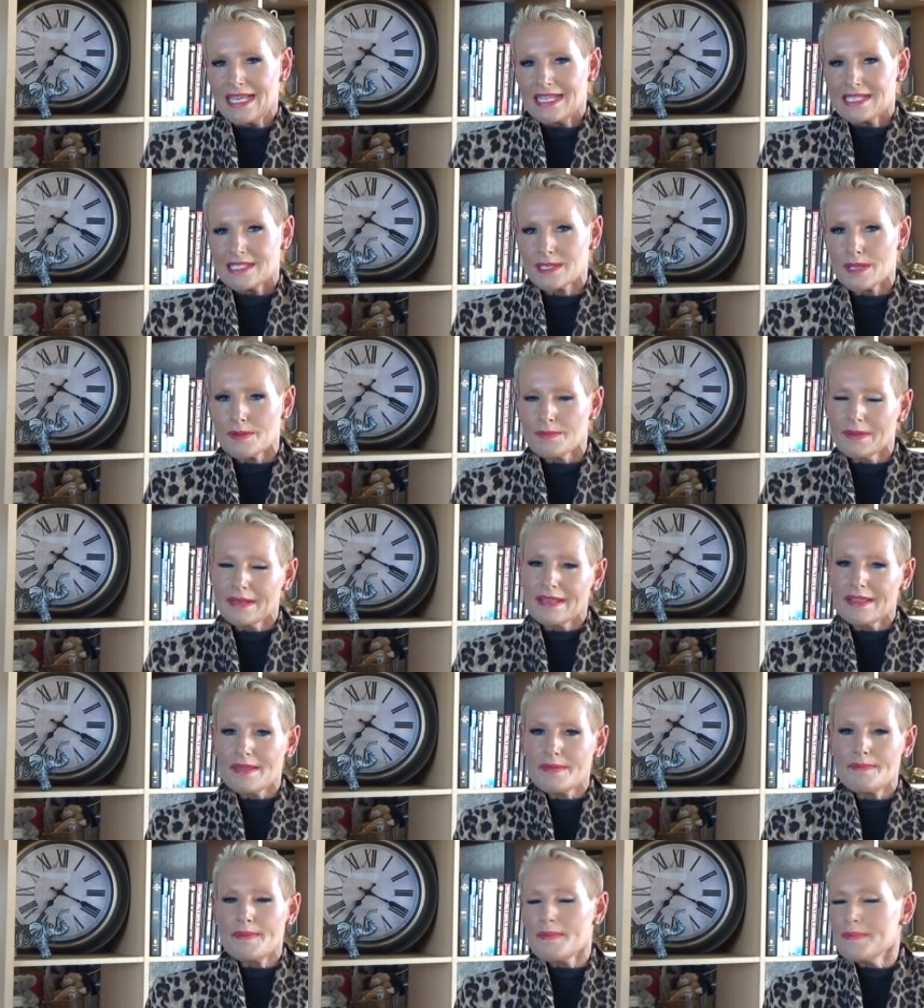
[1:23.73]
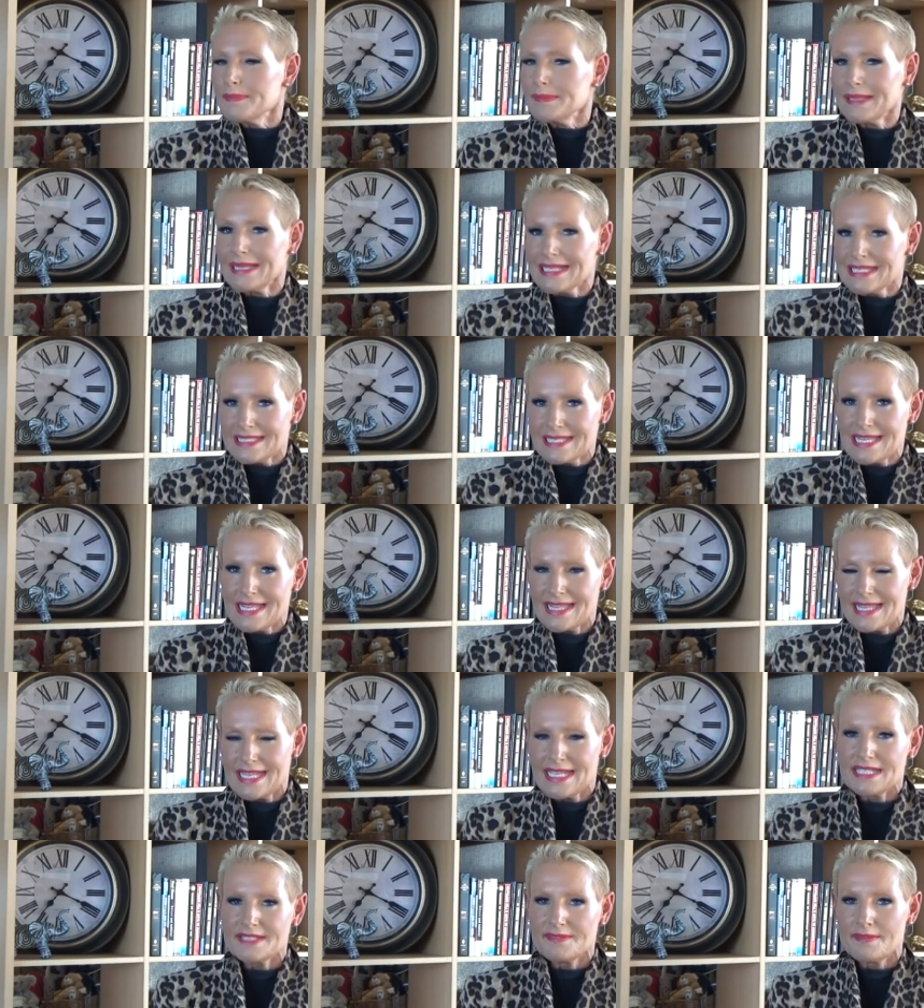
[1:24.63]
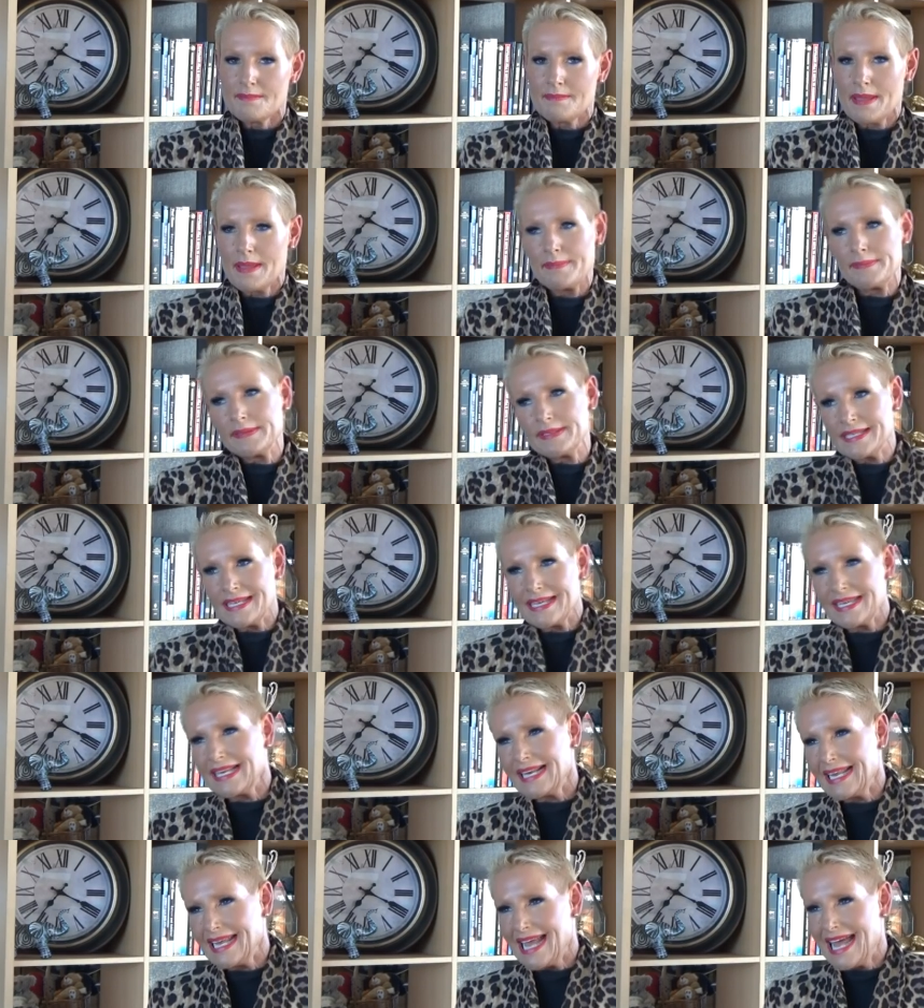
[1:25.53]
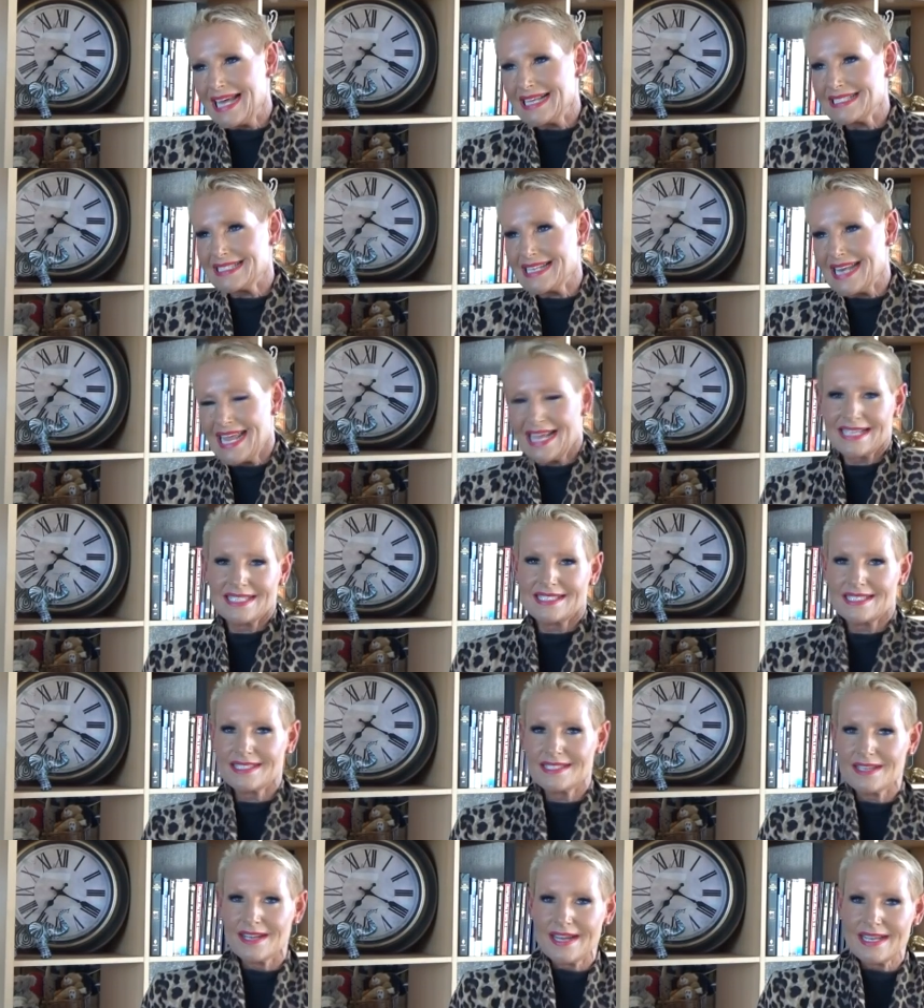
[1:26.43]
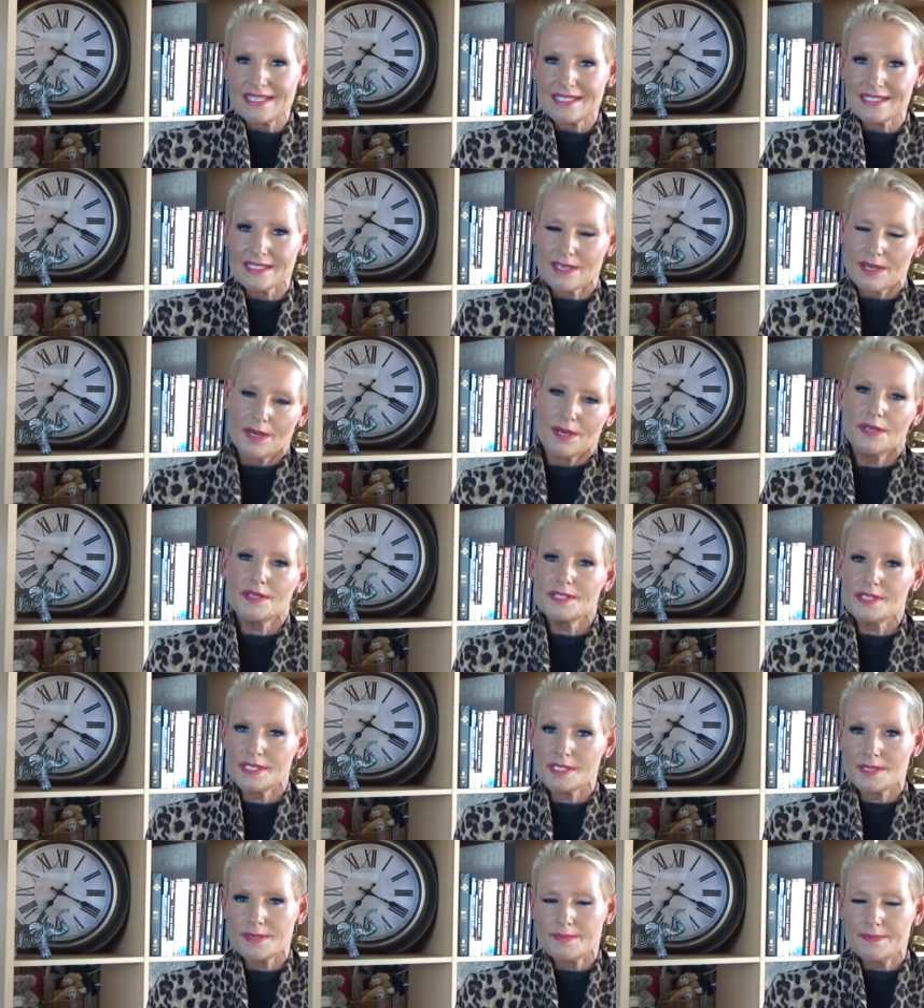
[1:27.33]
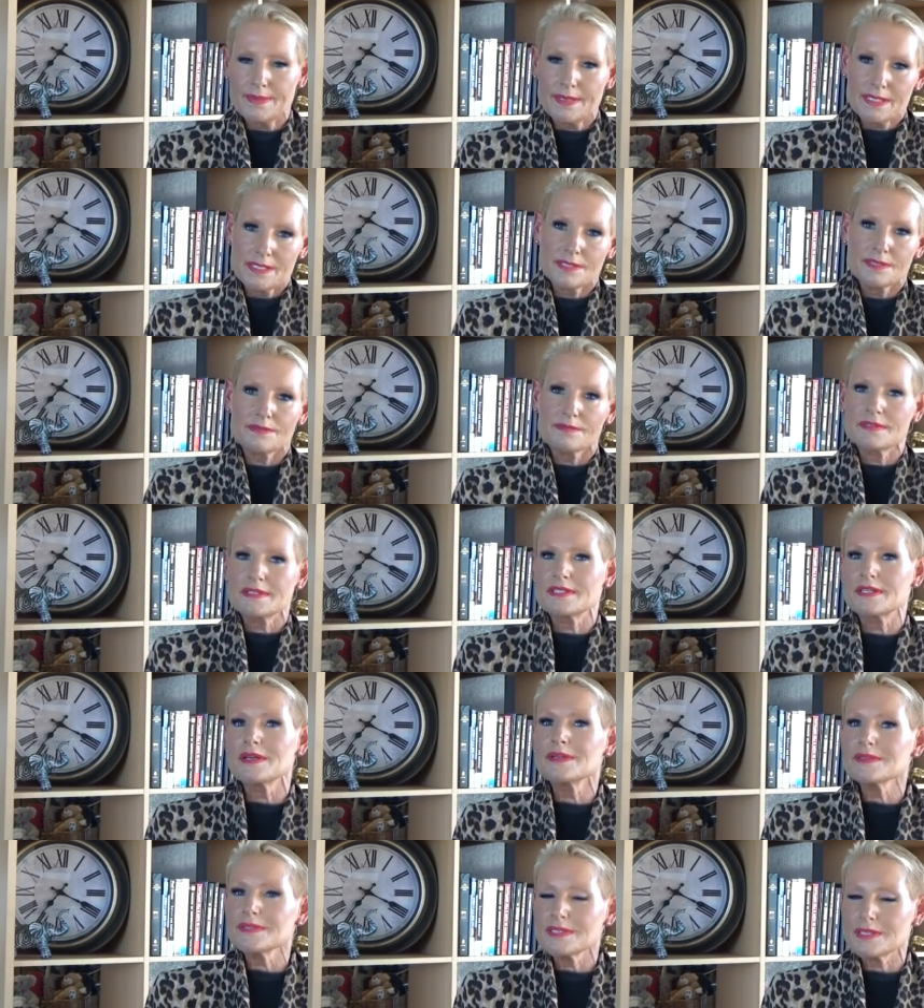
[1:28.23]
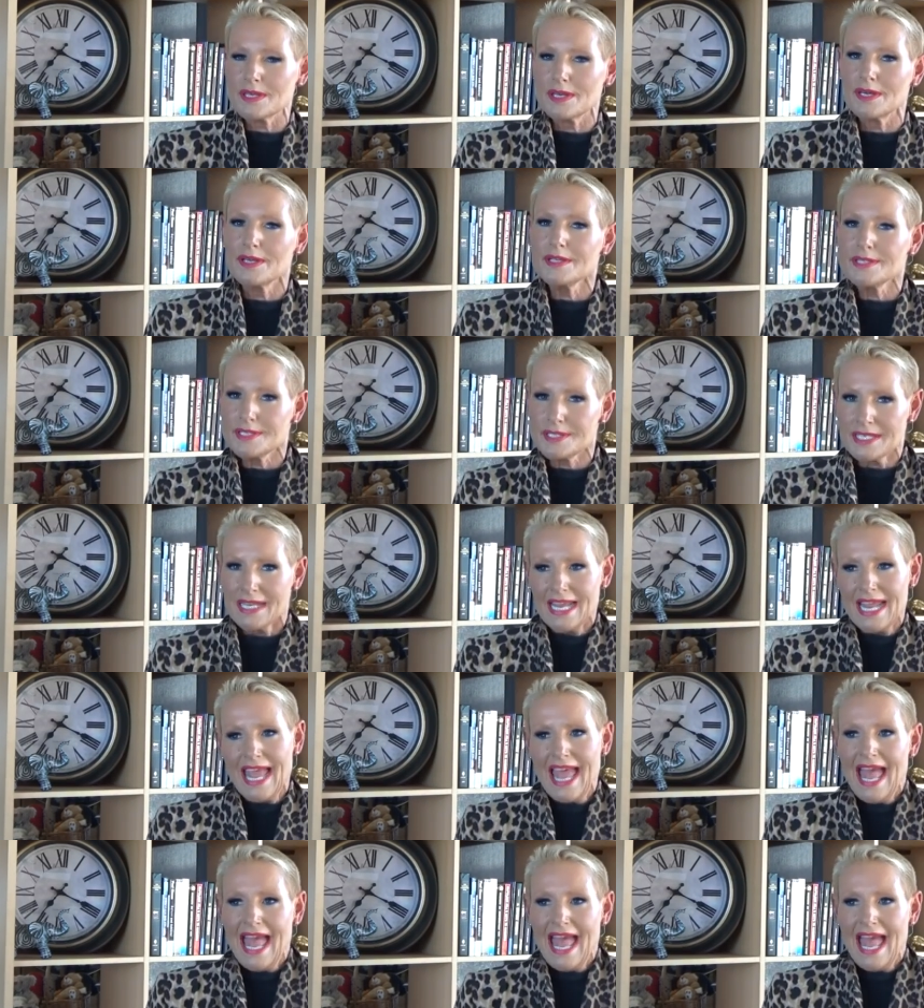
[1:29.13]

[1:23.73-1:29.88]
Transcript: So one of the perplexing things for me, particularly as an exercise coach, as a personal results coach,